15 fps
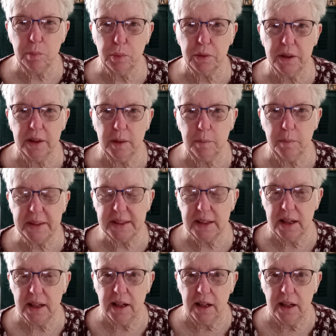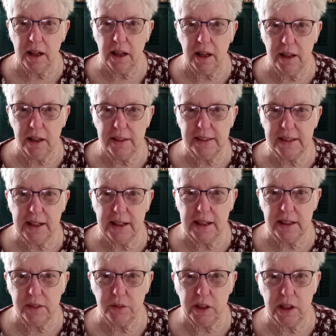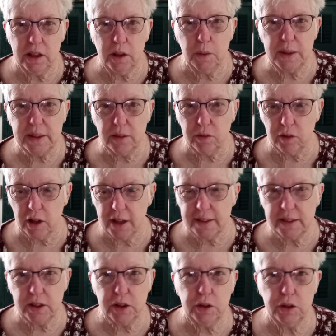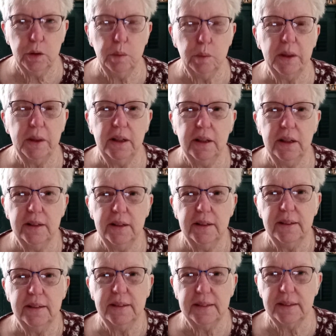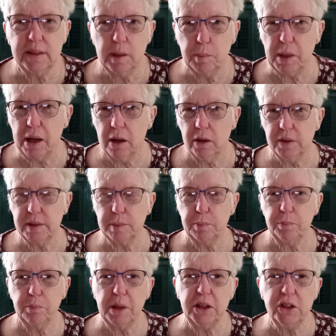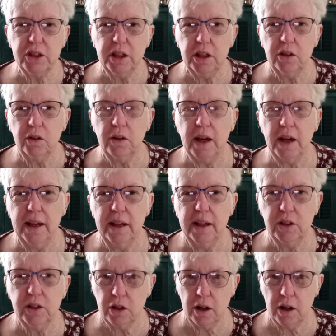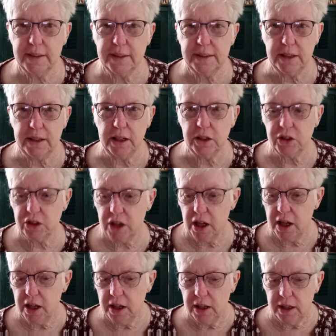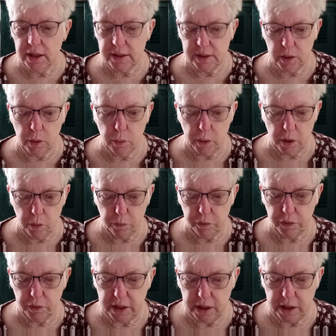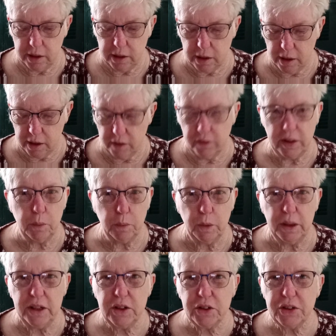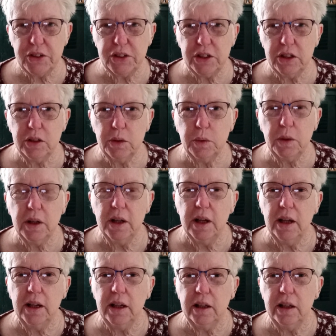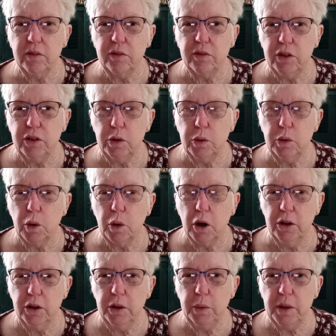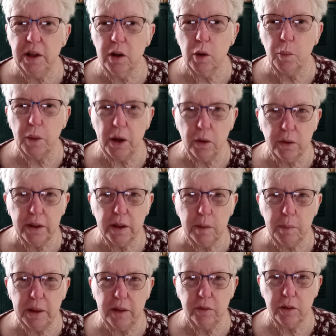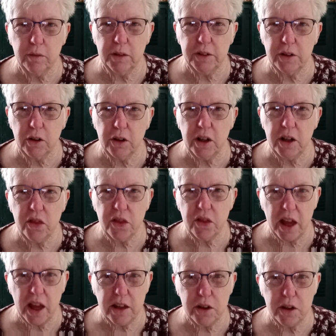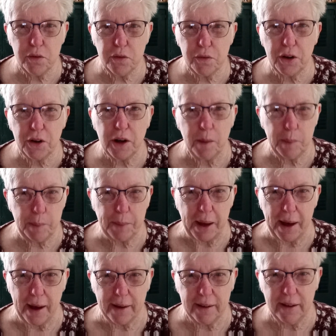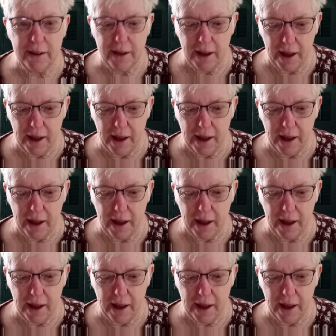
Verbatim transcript: and Prims. And today's video is a floss tube. It is about punch needle and cross stitch. So hopefully uh, that will interest you. If you are new here, welcome. And if you're returning, thank you for coming back.